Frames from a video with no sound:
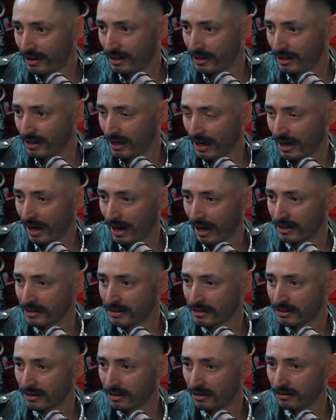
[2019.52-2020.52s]
in the
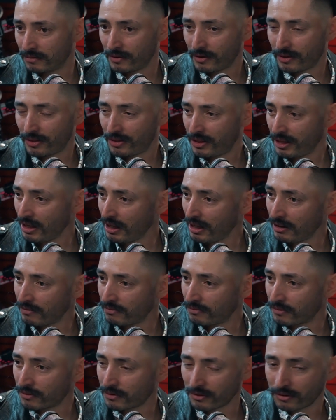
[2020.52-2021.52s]
hands of a thief
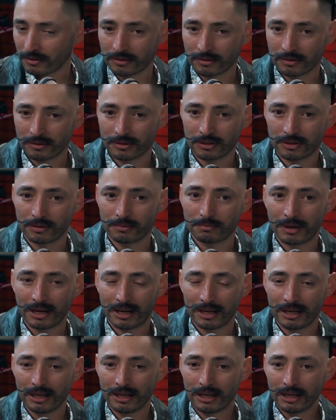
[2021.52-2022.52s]
or
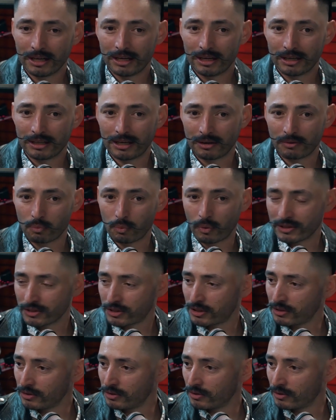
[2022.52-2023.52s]
somebody that
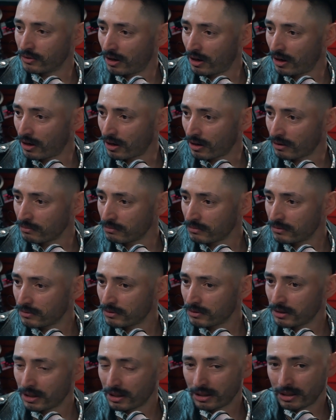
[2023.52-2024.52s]
wants to do harm
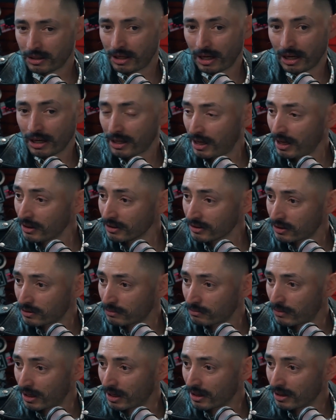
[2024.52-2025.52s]
can kill
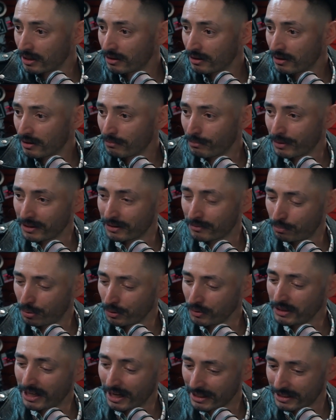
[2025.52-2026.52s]
somebody. But
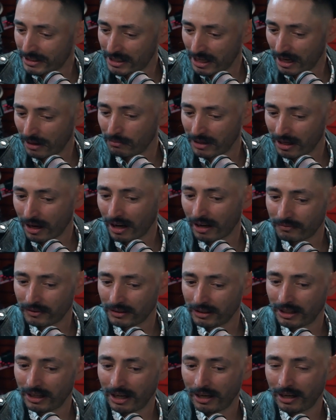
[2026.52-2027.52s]
put that same knife
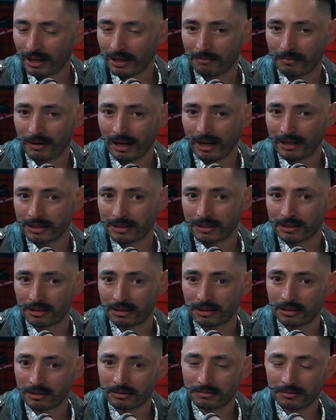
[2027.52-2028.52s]
in the hands
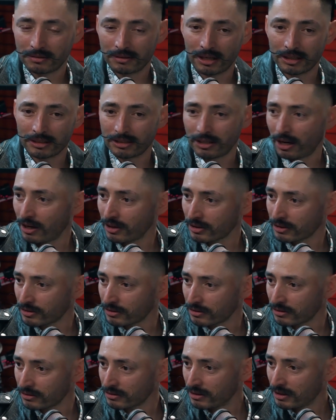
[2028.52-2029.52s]
of a
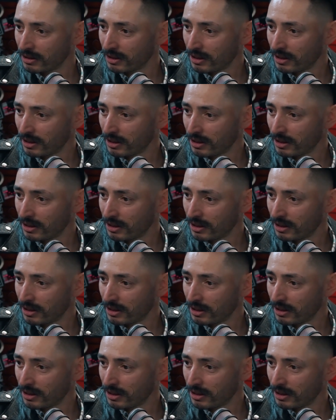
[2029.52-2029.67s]
doctor